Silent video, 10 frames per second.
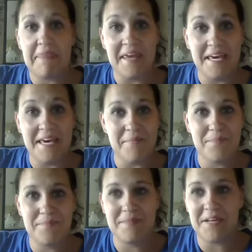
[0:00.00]
I'm
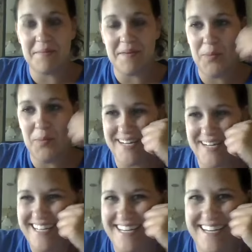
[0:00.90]
gonna be
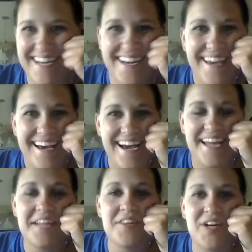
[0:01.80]
open. I
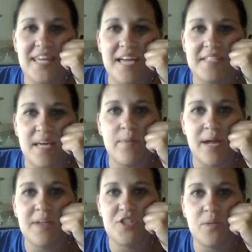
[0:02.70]
didn't look at that day, but
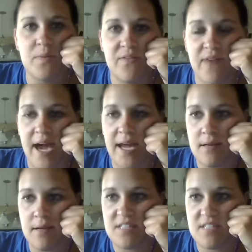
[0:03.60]
I should be fine.
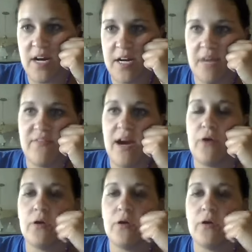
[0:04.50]
That's far enough out.